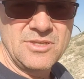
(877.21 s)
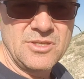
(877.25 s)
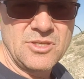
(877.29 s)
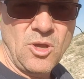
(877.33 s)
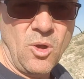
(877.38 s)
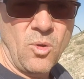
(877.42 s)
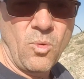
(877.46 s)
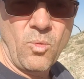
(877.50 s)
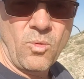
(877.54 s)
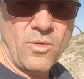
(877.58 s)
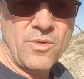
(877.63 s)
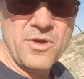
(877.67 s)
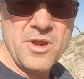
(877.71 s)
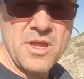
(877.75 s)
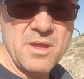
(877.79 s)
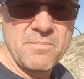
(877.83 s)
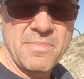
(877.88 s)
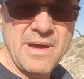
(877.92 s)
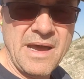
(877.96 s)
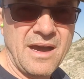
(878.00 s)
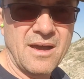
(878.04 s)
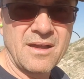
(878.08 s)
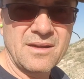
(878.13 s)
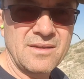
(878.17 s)
Don't worry
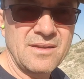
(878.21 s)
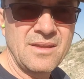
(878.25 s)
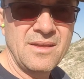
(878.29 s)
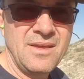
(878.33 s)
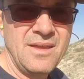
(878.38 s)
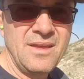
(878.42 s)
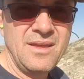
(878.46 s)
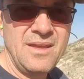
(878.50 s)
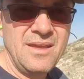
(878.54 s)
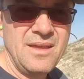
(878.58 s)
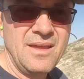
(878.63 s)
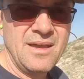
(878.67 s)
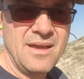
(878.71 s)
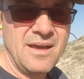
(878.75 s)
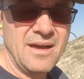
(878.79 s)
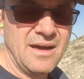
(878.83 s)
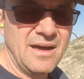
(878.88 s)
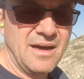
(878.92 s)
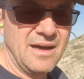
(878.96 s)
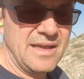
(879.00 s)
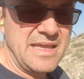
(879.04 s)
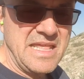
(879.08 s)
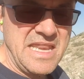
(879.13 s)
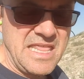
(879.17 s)
about
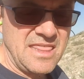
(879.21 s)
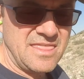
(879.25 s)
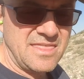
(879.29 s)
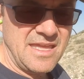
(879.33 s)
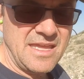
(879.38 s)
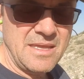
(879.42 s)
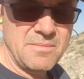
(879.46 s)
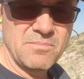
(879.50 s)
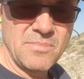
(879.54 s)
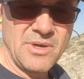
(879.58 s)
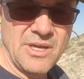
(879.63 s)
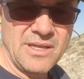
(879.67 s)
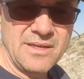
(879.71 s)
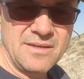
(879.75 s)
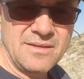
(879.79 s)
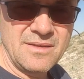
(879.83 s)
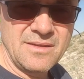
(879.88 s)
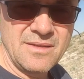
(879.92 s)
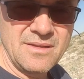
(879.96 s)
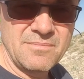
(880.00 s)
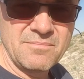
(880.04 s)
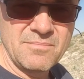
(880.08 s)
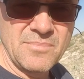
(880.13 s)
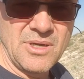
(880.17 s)
anything but
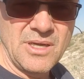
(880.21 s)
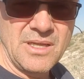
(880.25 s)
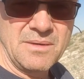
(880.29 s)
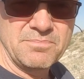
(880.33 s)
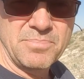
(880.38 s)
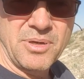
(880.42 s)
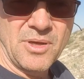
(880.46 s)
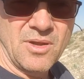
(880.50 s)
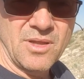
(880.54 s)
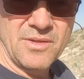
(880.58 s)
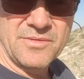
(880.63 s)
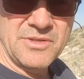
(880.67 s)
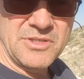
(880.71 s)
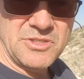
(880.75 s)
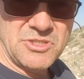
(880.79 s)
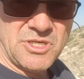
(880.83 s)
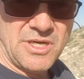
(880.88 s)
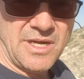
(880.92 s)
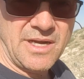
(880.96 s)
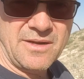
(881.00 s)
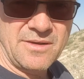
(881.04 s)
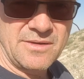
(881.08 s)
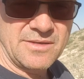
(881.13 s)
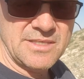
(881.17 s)
pulling the
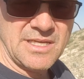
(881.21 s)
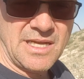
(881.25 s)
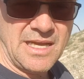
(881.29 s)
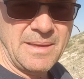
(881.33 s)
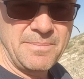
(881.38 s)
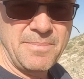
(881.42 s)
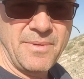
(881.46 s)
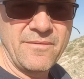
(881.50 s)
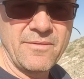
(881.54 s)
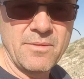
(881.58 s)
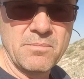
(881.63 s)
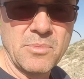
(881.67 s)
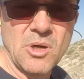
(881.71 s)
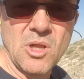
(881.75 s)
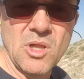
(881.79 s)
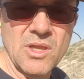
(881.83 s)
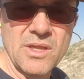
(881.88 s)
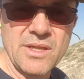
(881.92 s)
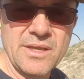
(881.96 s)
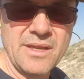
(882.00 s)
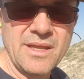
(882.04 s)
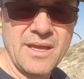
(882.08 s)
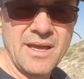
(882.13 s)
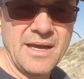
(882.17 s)
trigger type of a
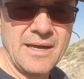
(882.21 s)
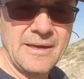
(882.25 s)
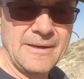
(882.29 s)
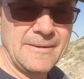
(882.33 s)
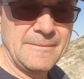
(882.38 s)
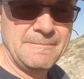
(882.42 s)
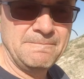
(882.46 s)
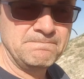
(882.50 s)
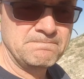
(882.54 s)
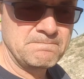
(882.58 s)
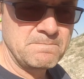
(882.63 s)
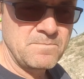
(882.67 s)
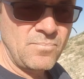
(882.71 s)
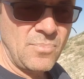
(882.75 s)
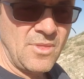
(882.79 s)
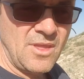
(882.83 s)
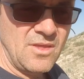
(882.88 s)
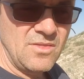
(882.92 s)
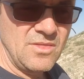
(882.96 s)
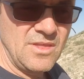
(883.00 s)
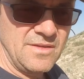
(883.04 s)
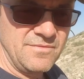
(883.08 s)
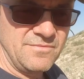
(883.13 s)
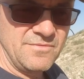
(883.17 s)
bullet.
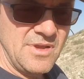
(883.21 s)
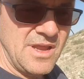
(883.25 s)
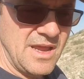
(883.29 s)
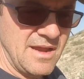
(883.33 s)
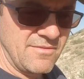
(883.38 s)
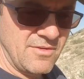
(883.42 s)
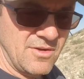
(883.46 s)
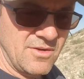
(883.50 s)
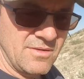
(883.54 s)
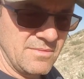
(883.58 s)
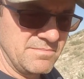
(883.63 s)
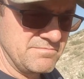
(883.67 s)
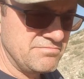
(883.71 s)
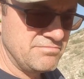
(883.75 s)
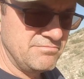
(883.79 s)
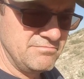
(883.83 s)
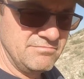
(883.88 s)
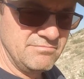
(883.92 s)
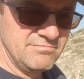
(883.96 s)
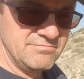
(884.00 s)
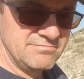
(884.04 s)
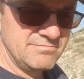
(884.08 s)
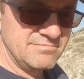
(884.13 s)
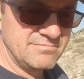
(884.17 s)
They've never
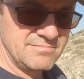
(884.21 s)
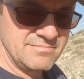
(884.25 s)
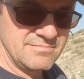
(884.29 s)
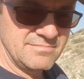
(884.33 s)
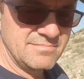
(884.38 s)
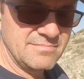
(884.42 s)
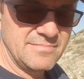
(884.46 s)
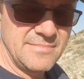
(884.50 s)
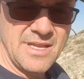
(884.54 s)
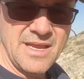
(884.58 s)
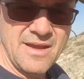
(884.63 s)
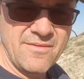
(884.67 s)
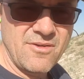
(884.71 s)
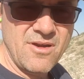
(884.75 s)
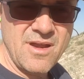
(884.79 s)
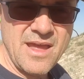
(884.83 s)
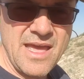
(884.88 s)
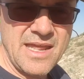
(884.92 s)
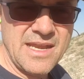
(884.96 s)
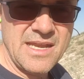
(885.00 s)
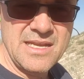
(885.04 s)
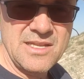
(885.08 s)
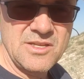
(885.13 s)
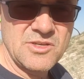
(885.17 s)

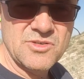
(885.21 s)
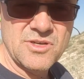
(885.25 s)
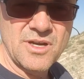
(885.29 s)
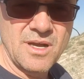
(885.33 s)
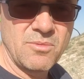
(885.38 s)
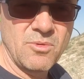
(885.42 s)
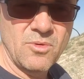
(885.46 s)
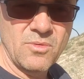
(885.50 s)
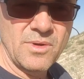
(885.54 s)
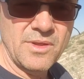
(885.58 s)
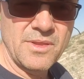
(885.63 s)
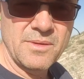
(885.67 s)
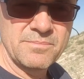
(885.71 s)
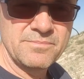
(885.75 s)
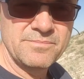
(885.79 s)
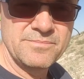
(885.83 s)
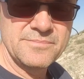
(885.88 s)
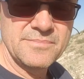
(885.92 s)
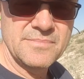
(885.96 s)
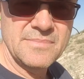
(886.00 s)
had any trouble with them.